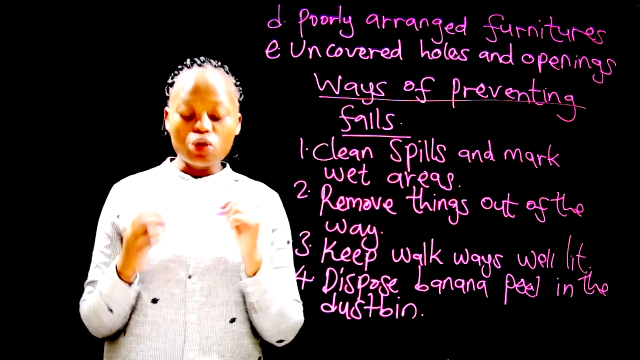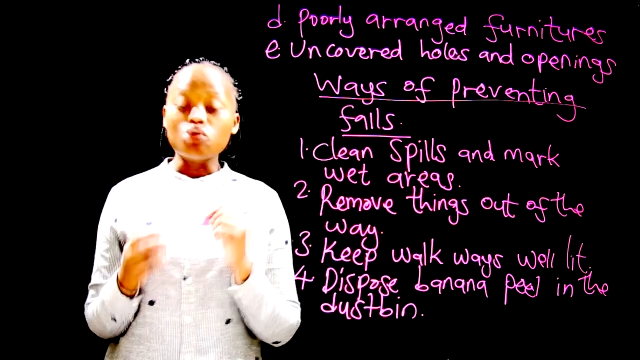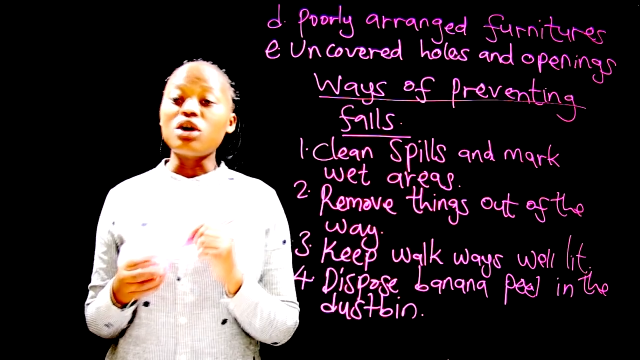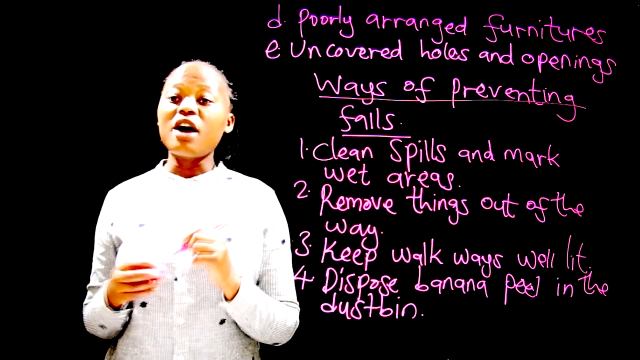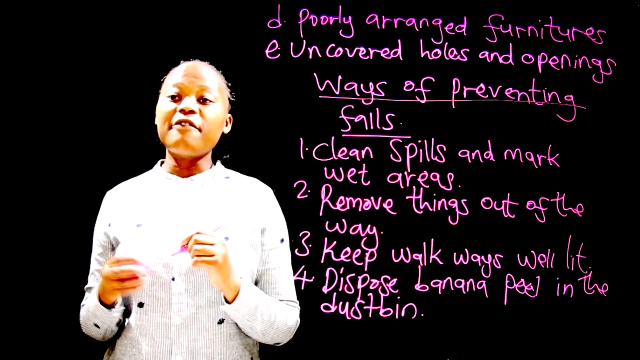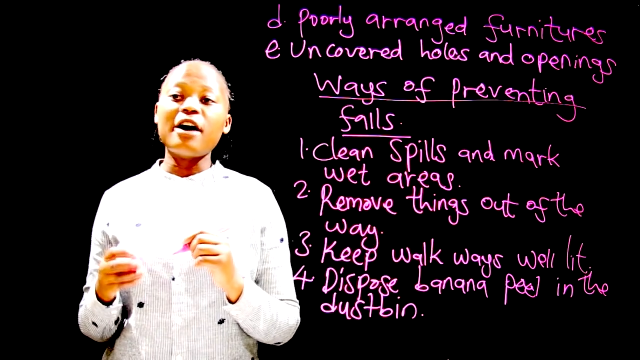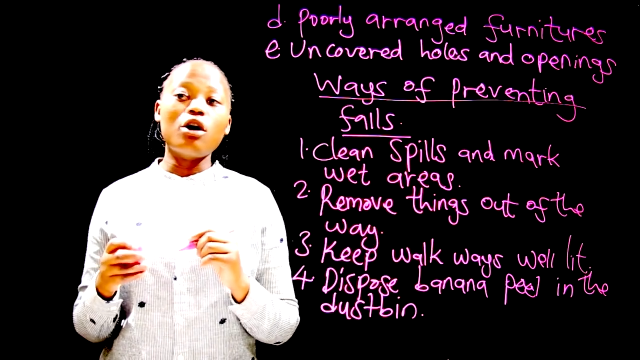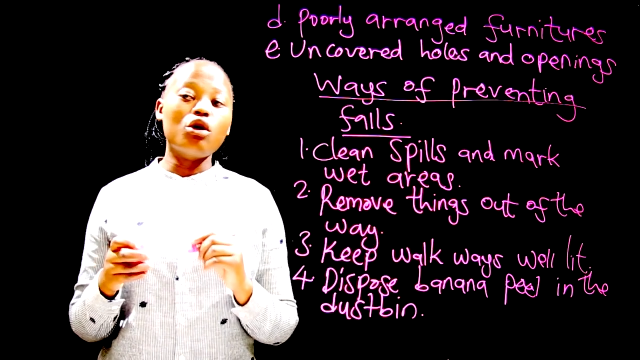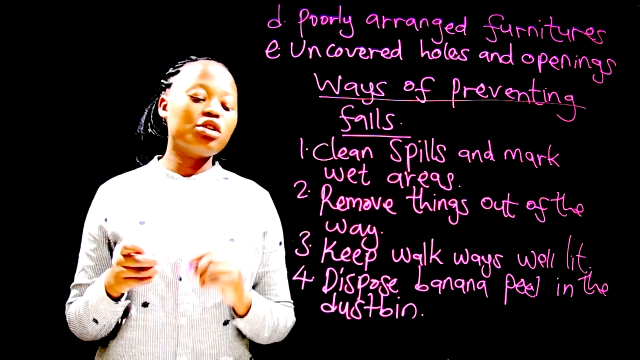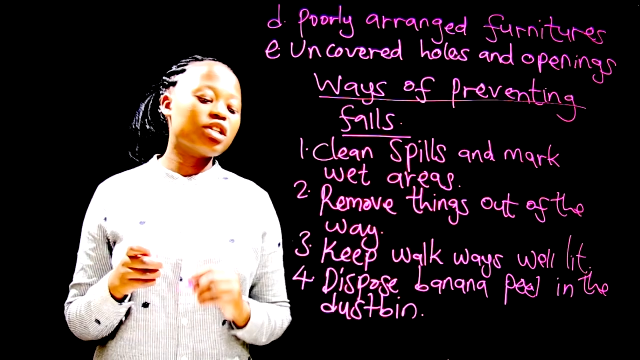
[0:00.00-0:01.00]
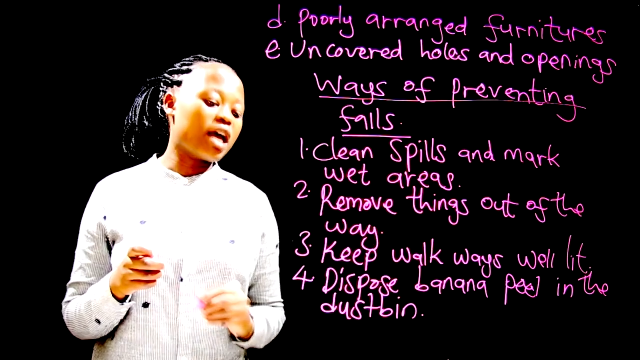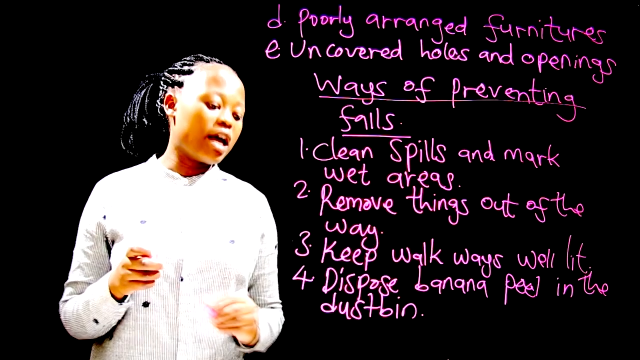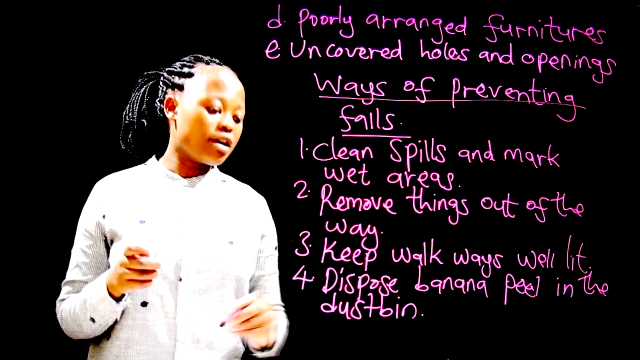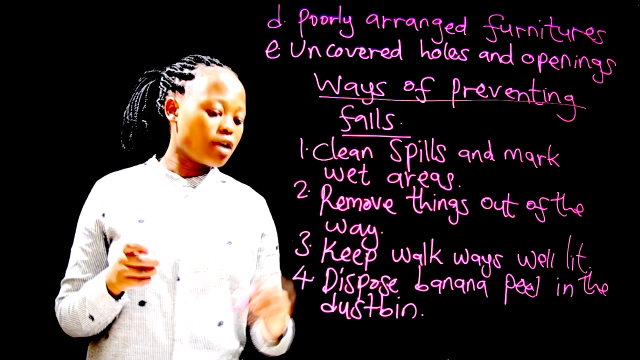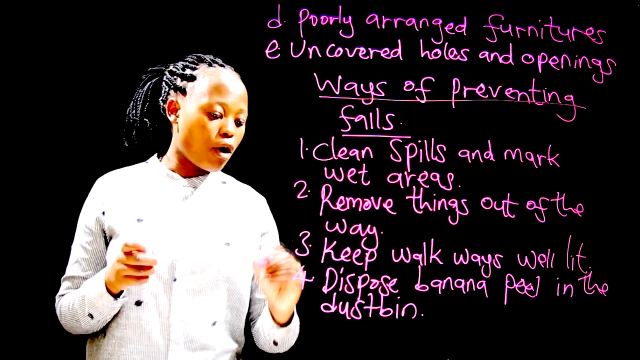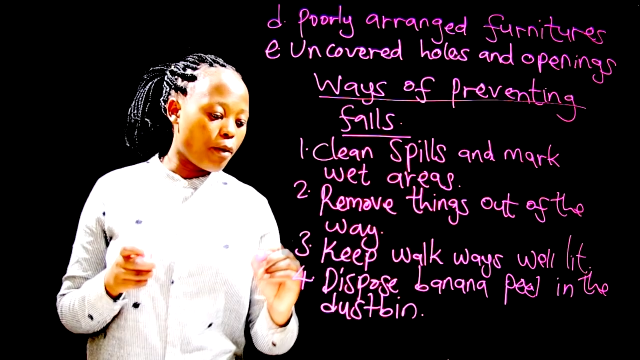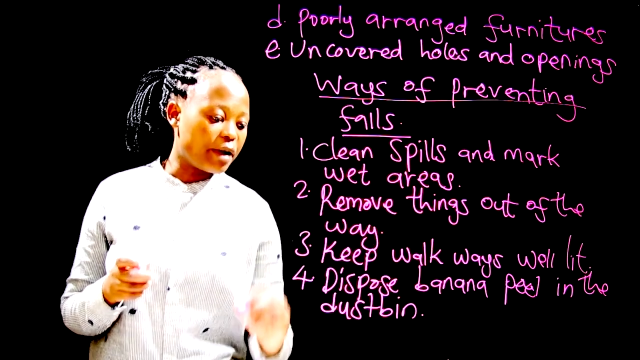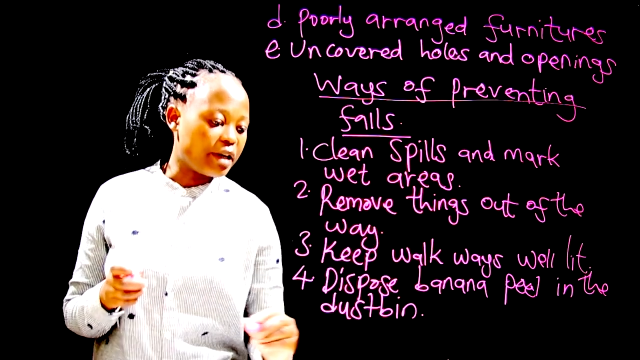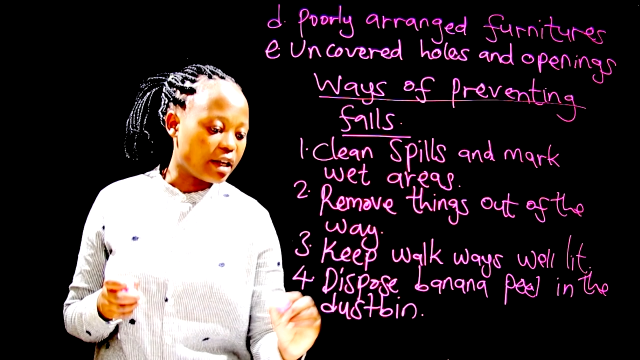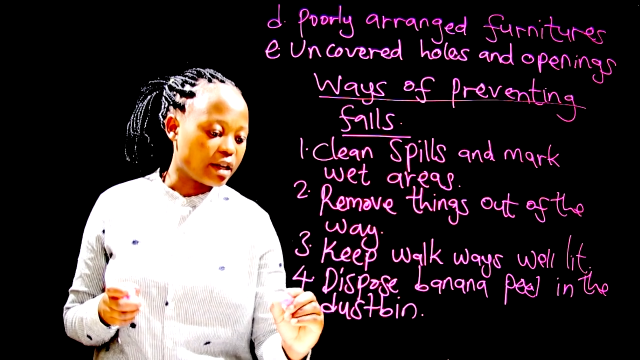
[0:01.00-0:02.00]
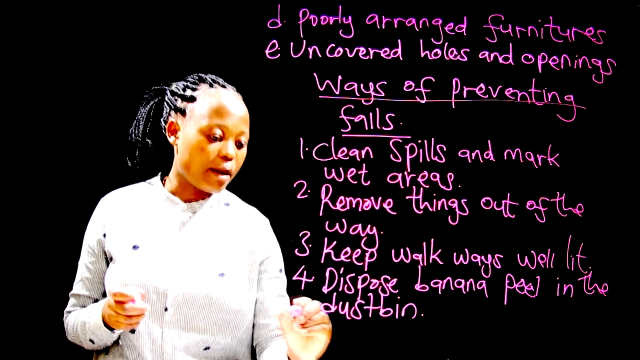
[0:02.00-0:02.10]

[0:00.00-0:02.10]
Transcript: To cover holes and opening.